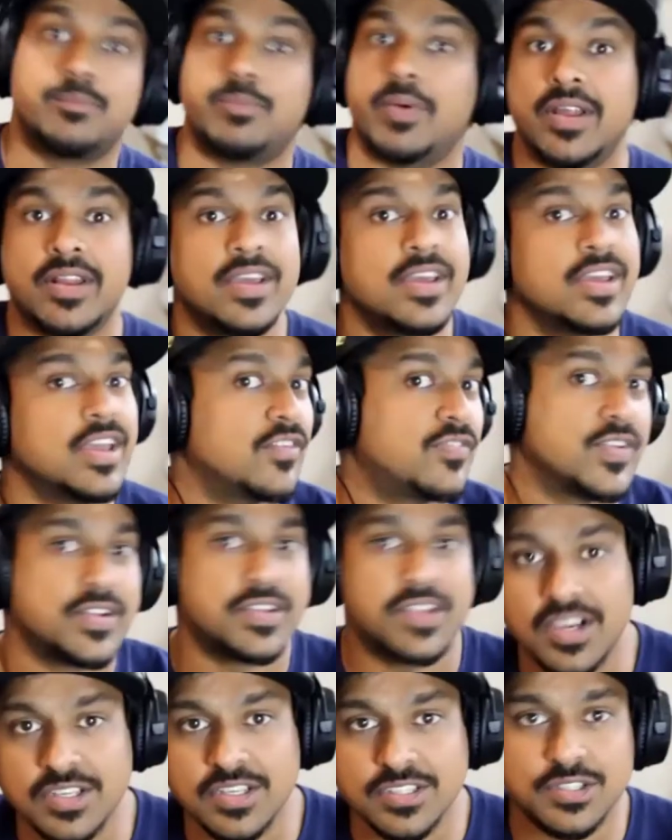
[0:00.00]
But if it
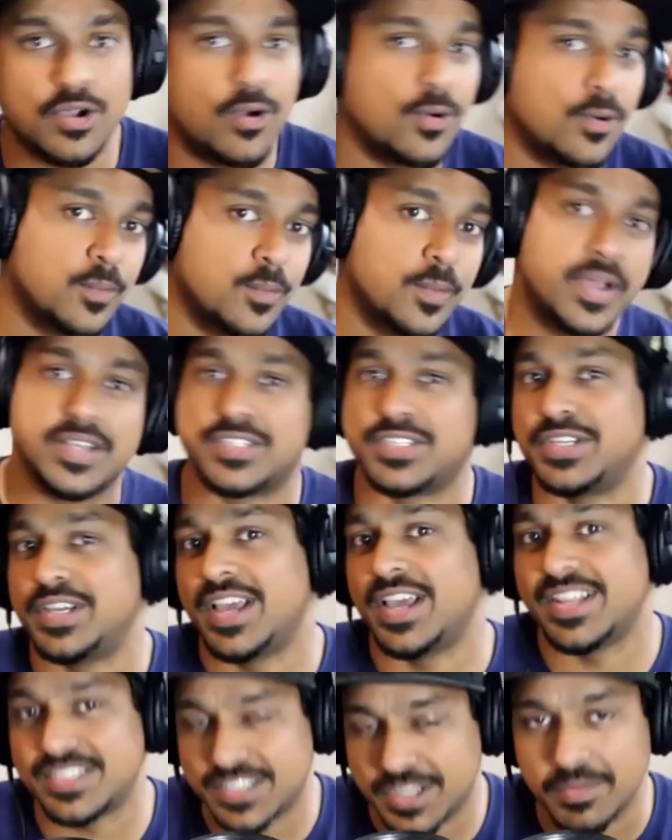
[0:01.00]
does go her way, she
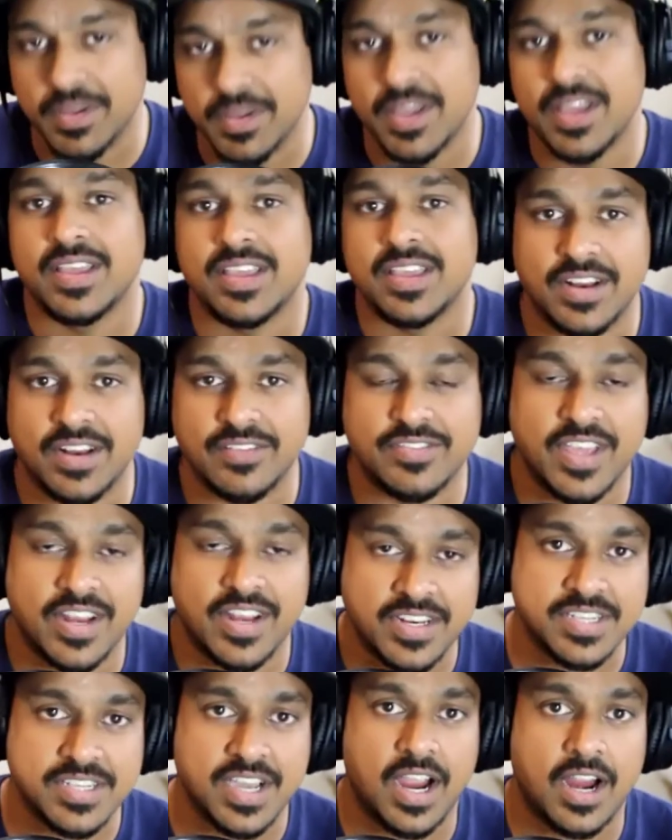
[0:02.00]
ends up kind of
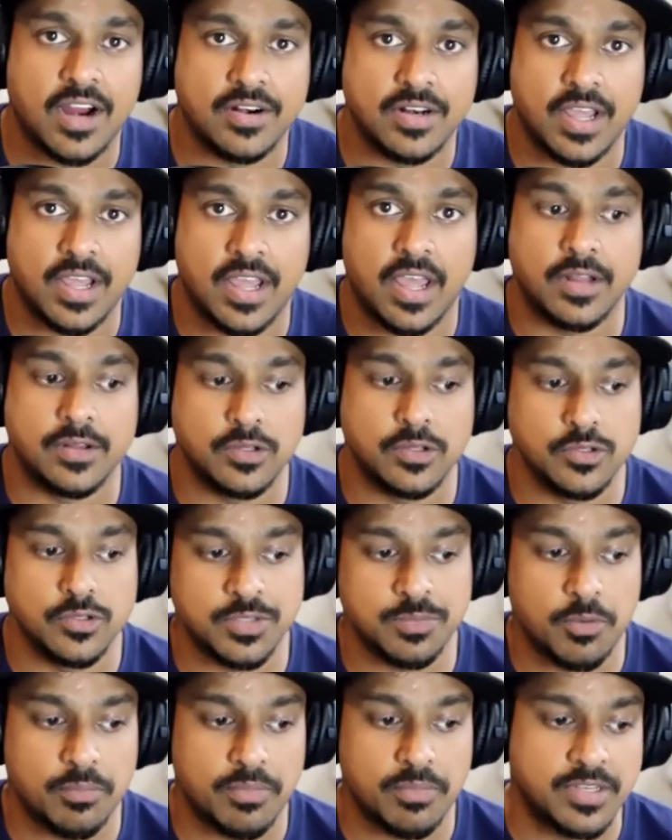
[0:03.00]
getting tired and
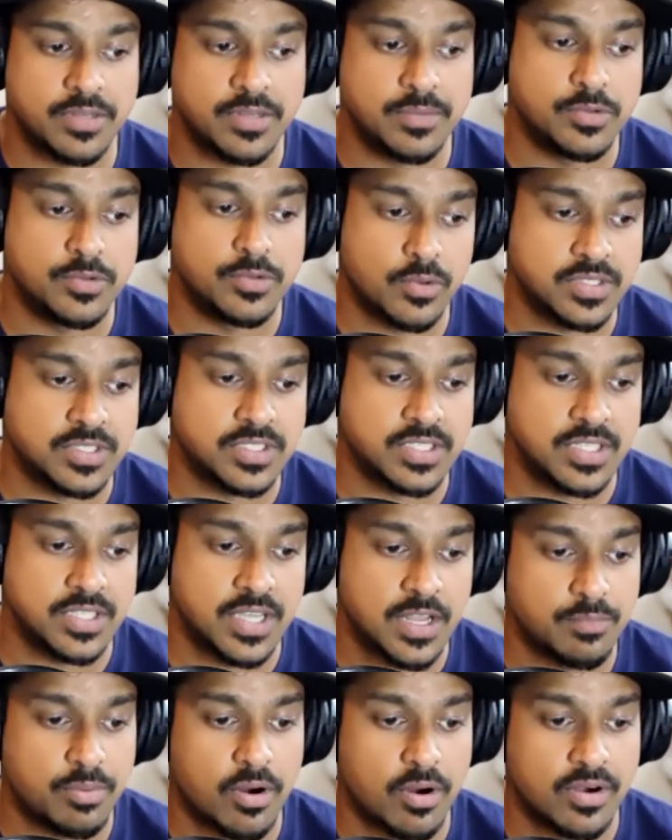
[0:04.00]
losing momentum towards the
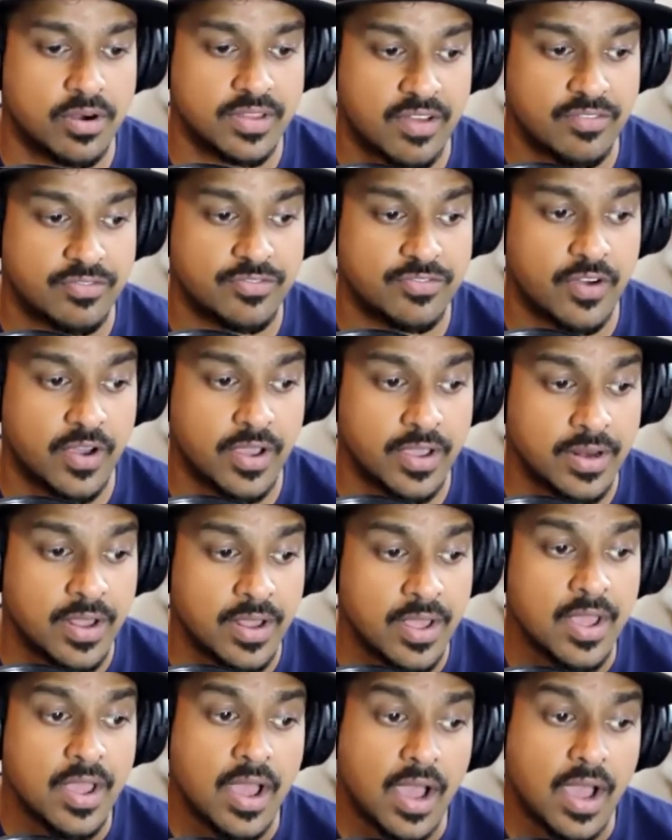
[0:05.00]
end part of that fight.